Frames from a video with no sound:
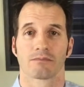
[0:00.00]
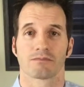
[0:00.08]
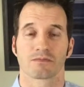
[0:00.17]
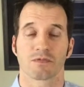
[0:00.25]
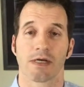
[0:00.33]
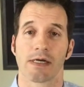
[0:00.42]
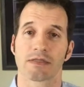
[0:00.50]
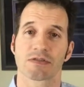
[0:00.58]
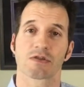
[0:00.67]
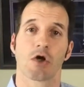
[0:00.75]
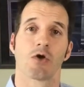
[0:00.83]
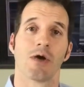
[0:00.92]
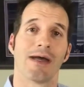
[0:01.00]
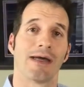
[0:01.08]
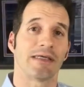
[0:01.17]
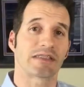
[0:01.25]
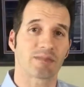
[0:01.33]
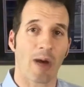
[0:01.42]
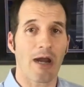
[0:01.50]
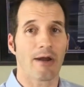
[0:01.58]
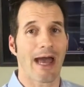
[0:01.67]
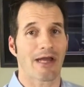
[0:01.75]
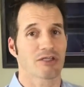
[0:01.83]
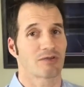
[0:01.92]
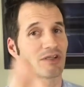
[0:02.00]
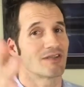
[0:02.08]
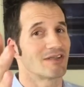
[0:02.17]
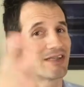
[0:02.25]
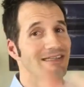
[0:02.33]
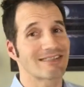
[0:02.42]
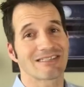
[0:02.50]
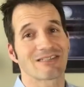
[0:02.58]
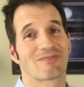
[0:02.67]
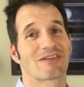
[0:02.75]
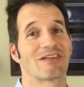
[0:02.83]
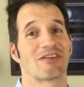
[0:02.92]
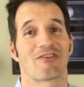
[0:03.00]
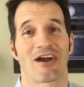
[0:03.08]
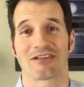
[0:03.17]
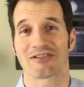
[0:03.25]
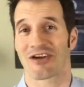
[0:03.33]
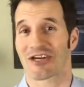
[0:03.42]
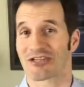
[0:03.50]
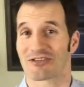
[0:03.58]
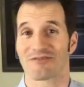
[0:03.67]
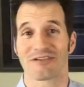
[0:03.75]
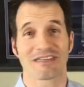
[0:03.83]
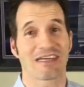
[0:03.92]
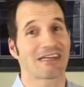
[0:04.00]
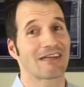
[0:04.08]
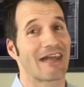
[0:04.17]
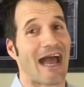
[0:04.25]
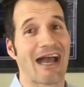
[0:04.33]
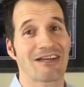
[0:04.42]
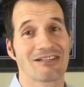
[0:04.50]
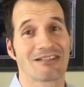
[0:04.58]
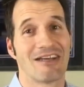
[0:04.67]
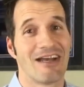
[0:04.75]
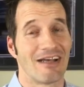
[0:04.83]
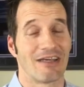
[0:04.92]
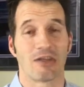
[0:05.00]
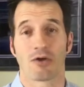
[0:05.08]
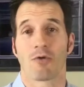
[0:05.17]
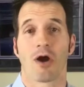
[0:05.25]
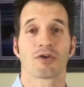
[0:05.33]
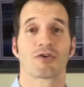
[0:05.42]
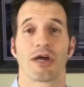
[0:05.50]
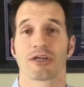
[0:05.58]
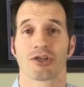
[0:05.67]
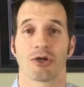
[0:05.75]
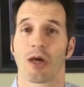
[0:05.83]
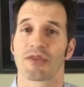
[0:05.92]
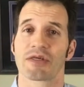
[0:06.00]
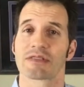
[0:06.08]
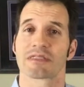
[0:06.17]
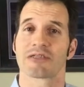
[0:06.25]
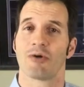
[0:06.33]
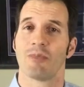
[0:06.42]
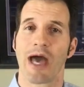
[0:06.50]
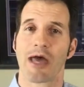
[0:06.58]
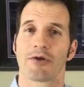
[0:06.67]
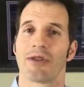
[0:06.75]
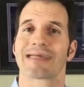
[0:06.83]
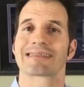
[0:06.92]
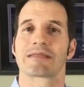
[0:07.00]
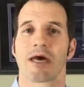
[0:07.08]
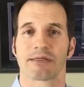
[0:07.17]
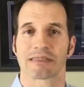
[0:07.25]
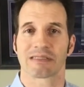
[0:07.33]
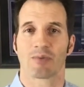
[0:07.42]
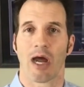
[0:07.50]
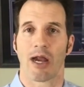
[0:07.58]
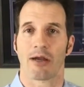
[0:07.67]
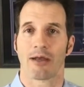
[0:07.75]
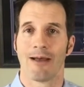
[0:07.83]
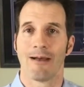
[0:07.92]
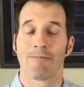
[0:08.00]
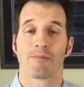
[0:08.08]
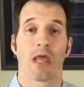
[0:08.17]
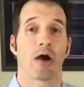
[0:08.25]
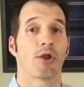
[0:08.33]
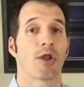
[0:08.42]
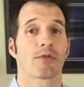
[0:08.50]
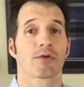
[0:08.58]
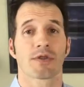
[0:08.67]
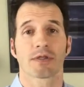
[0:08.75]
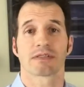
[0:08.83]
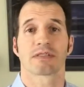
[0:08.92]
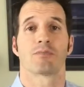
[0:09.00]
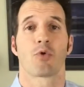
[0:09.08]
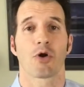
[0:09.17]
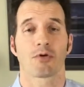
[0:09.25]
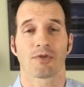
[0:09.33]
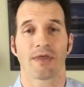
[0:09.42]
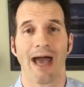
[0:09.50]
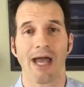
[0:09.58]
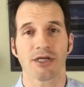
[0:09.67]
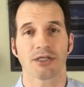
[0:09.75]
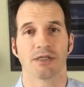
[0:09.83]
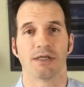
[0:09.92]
Okay, so inspired action needs to be in the right direction. If you're taking action in the wrong direction or about things that don't matter, that's not inspired. Now, another thing that's important with action